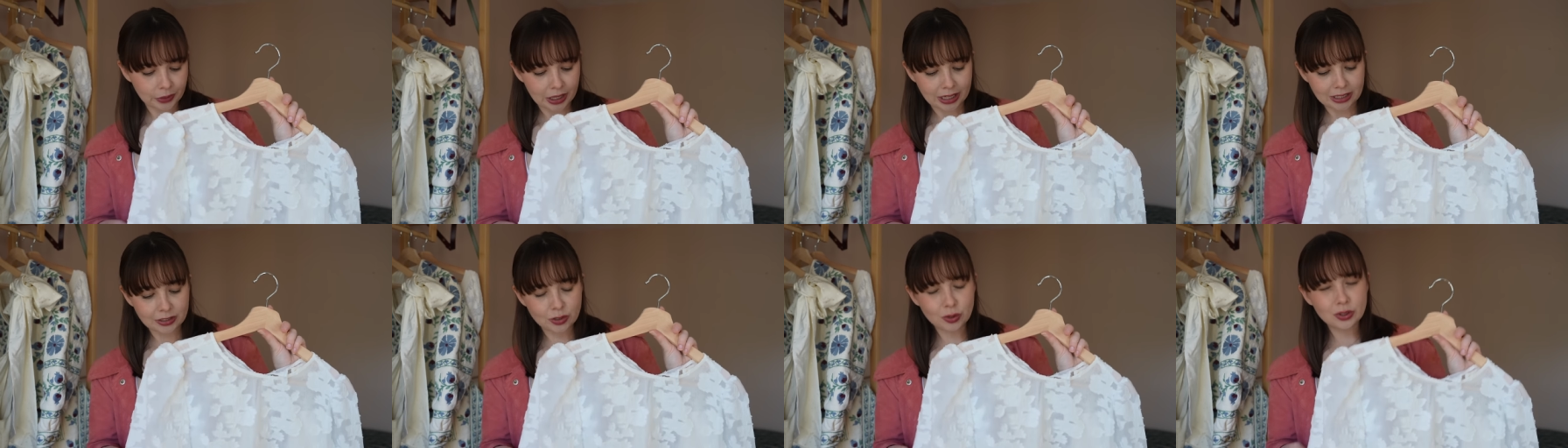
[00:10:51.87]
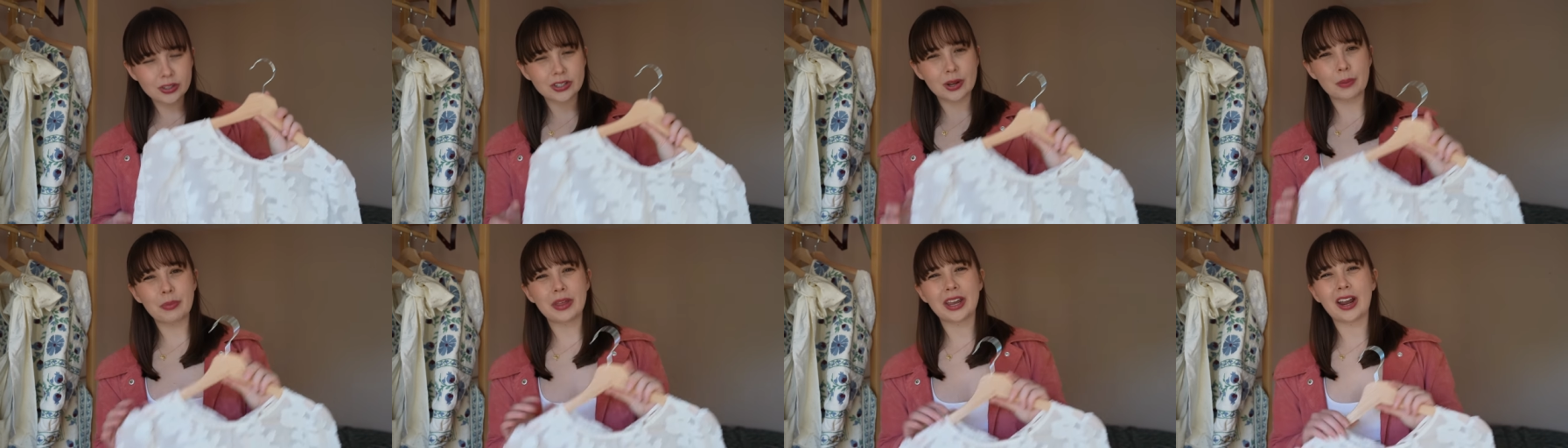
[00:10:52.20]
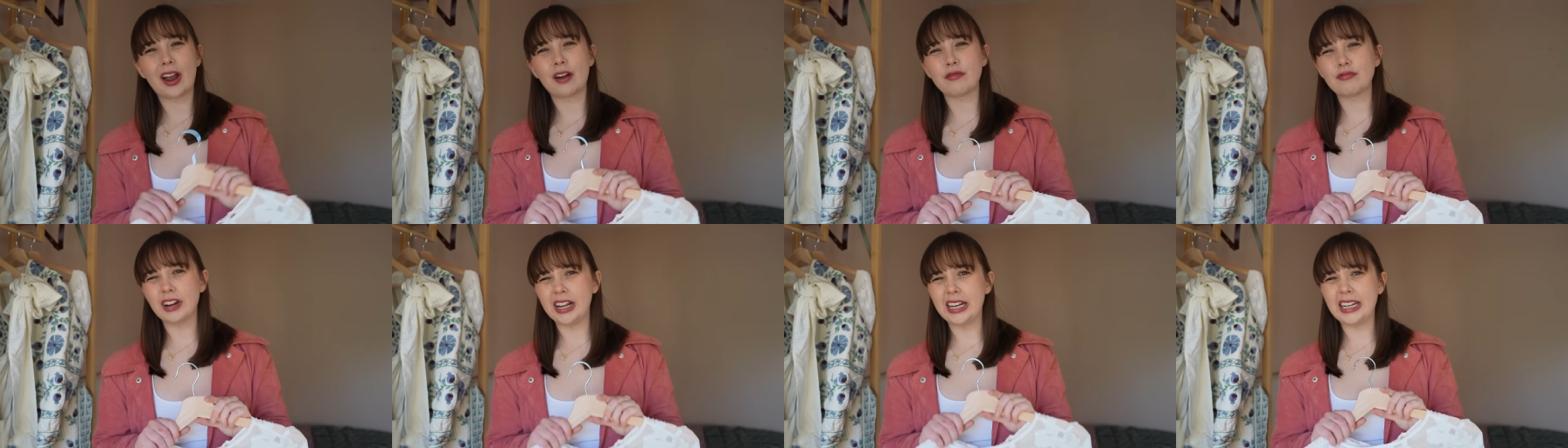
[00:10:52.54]
It's not something
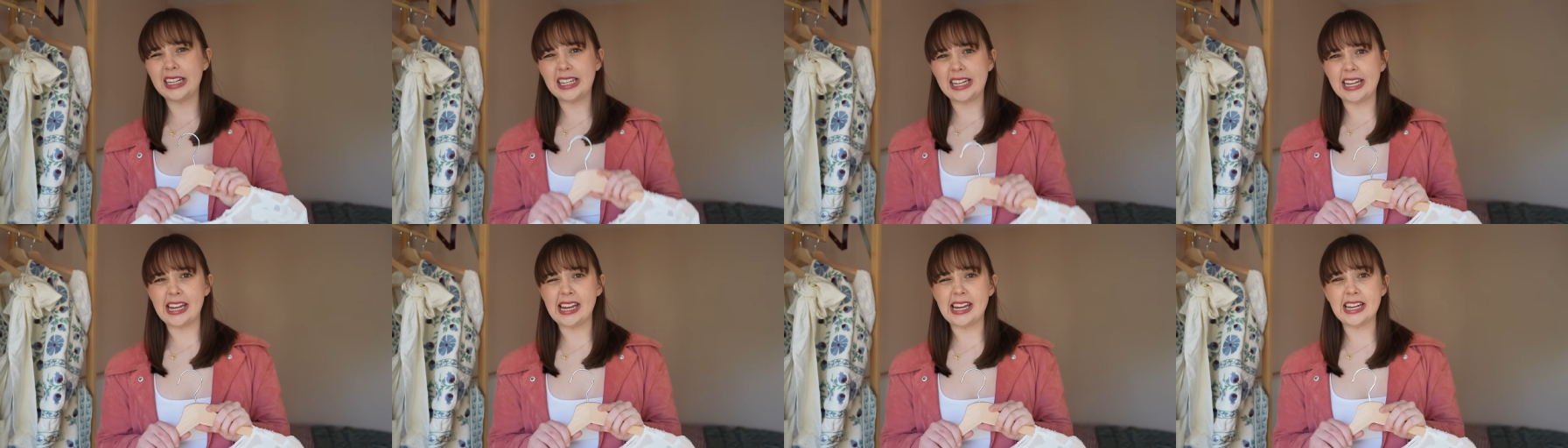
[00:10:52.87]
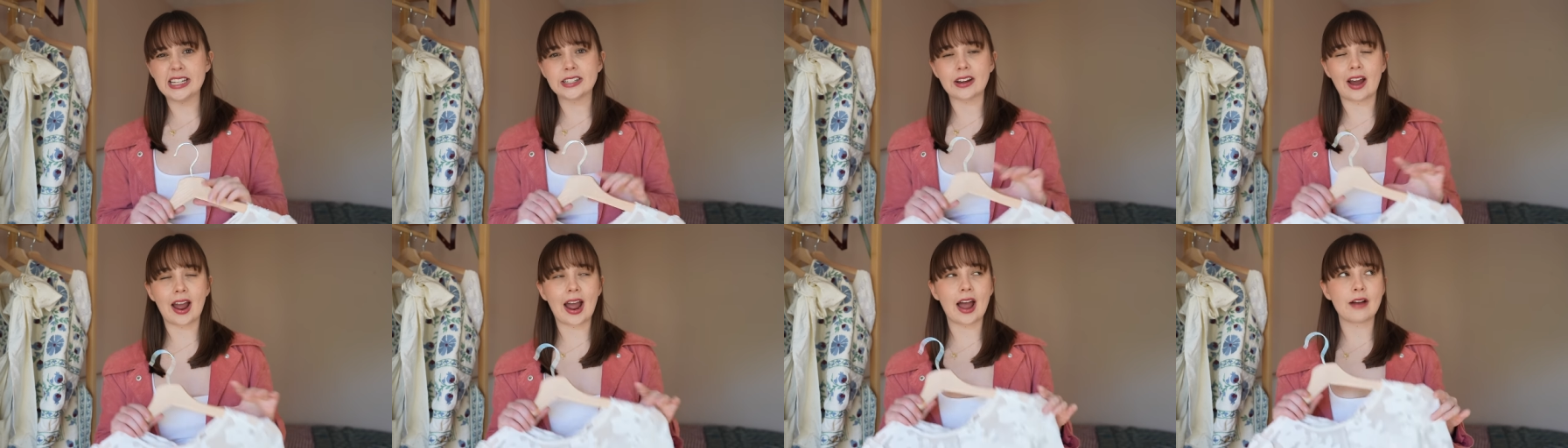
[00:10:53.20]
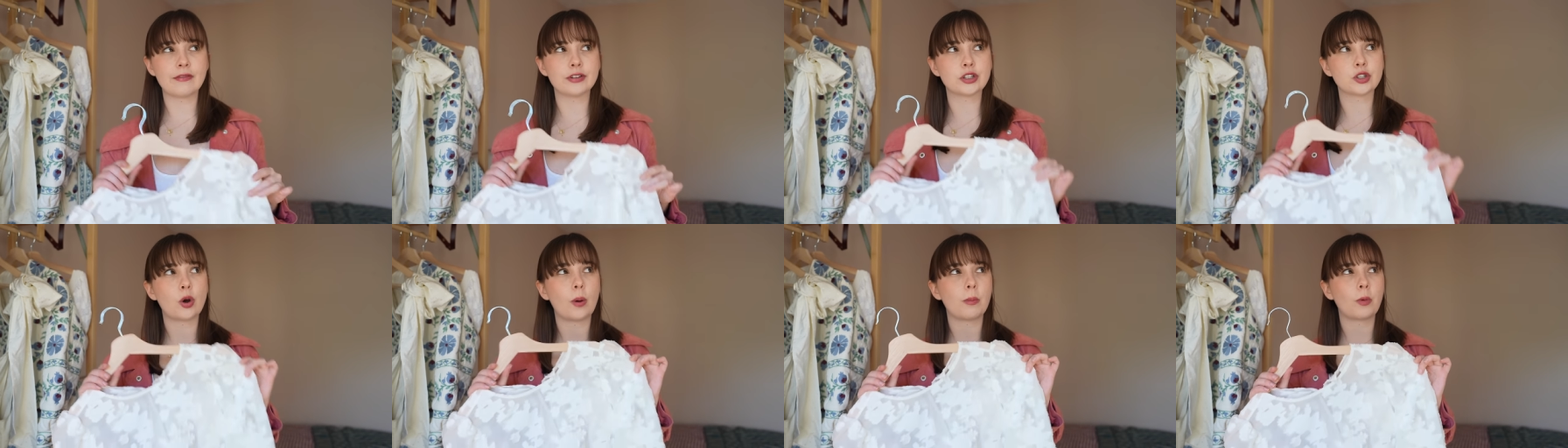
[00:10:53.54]
I really need. I have
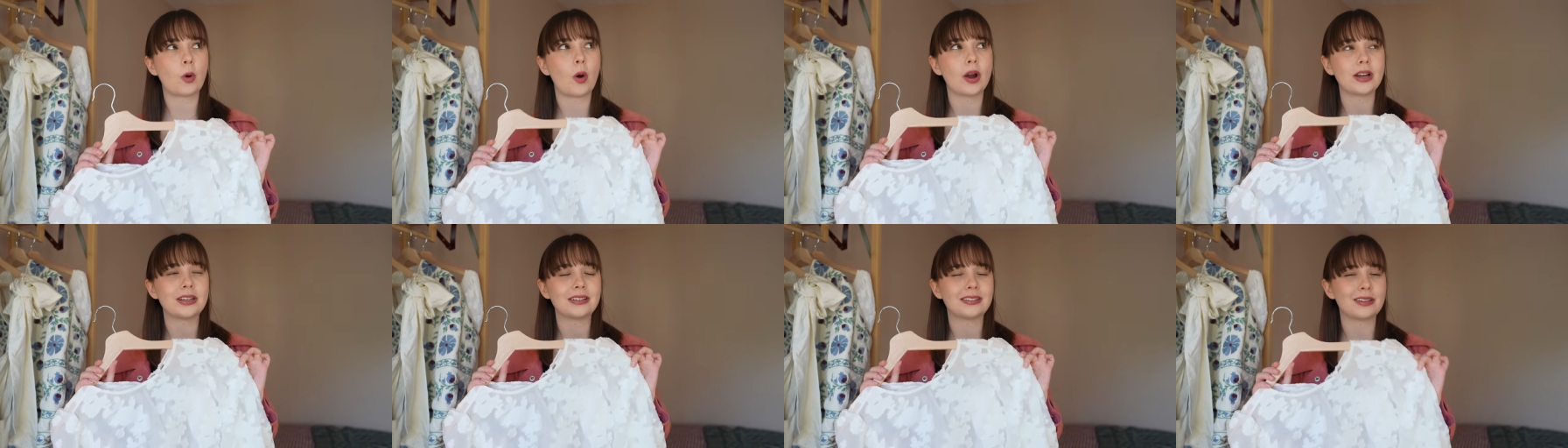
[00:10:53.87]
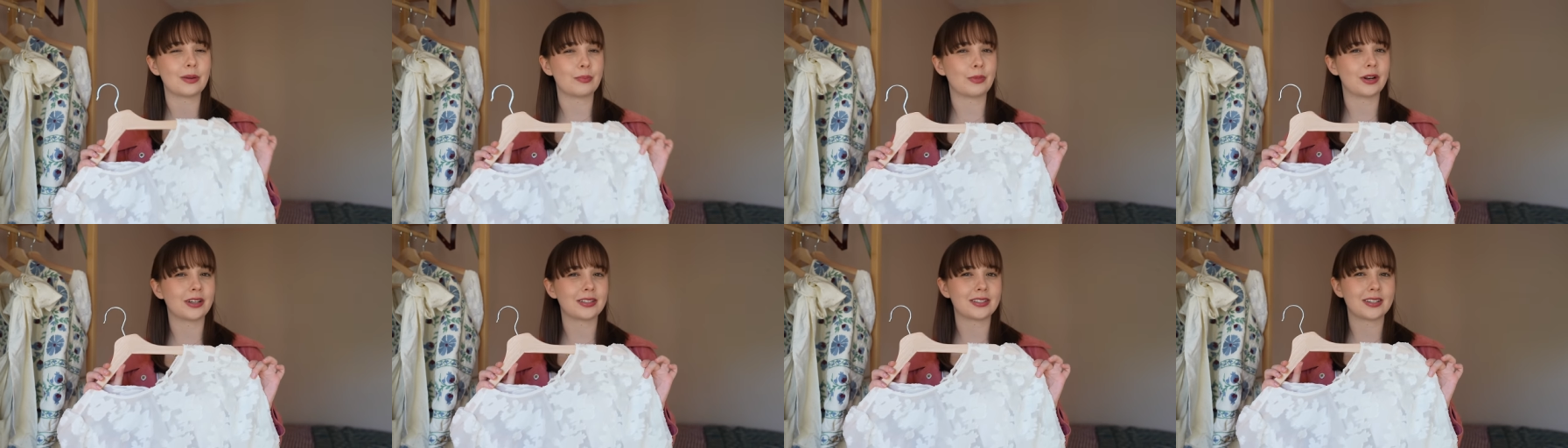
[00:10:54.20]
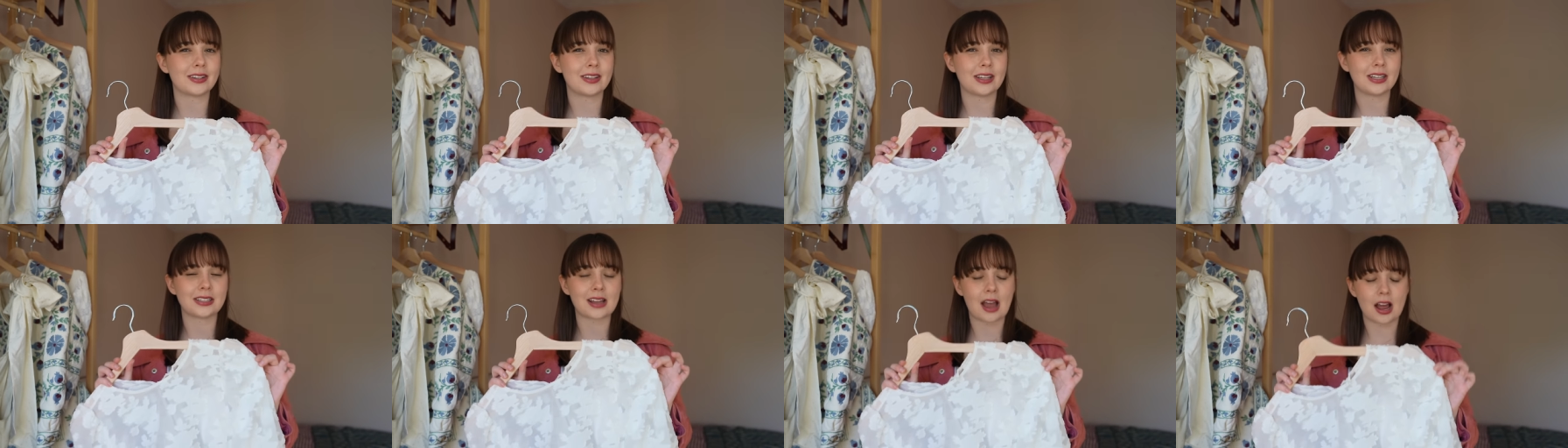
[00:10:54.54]
a top quite similar to this